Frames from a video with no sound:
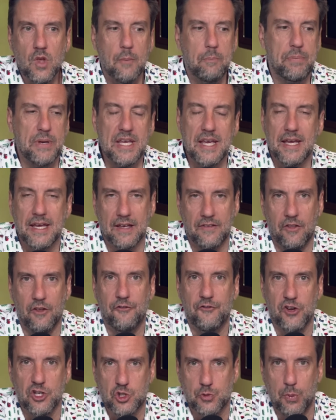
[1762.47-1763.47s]
being in the
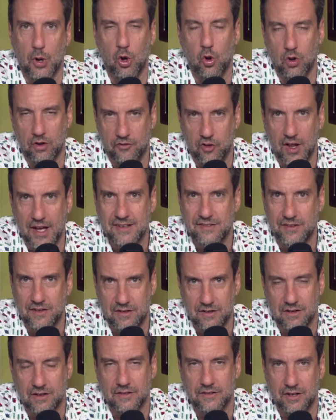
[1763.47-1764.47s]
fishbowl of
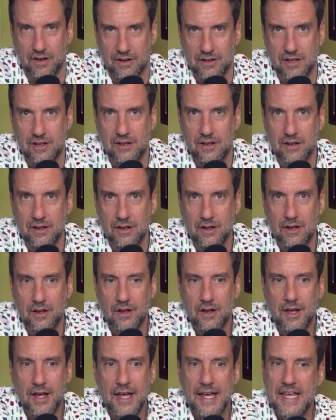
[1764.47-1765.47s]
Lexington, Kentucky.
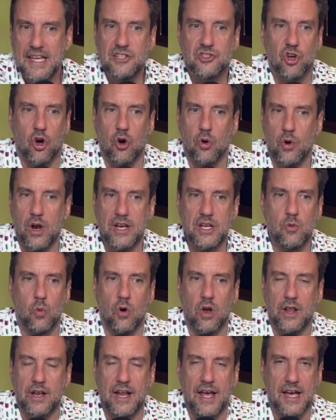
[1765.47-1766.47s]
He's already
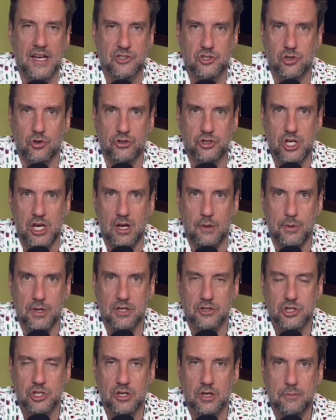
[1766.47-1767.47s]
won a national
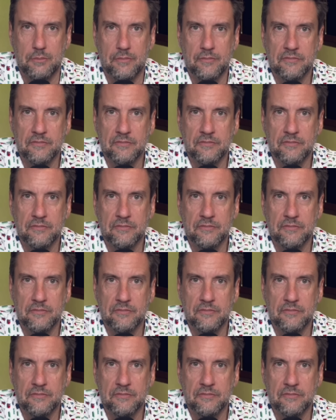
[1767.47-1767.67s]
championship.